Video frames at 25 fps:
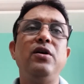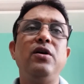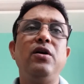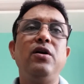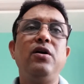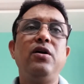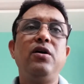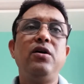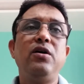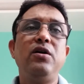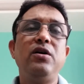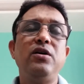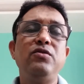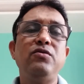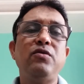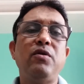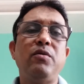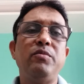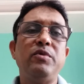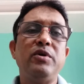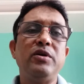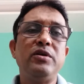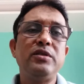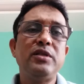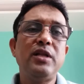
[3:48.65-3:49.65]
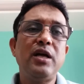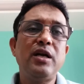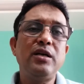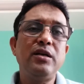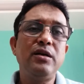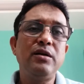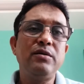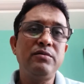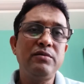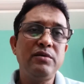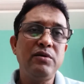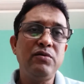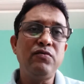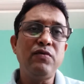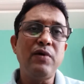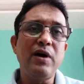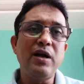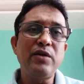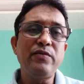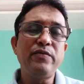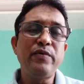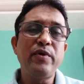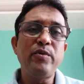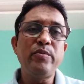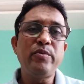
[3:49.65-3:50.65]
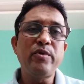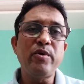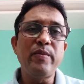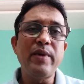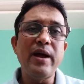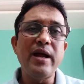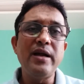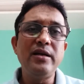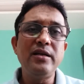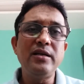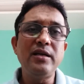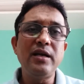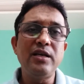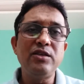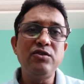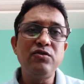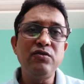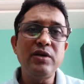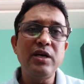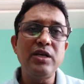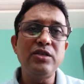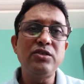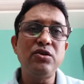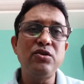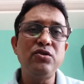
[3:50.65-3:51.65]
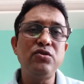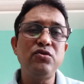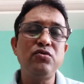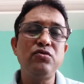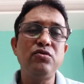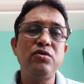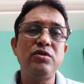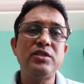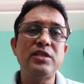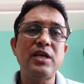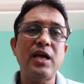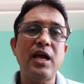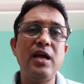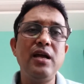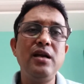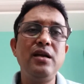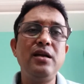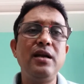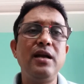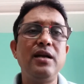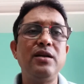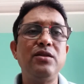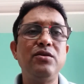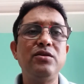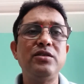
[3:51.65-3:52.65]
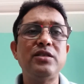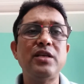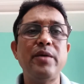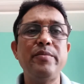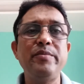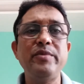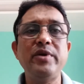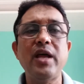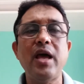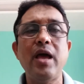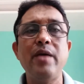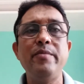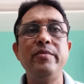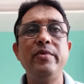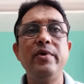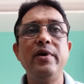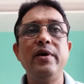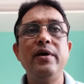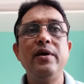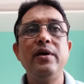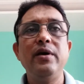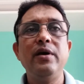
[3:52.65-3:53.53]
work for providing education to the child, at the same time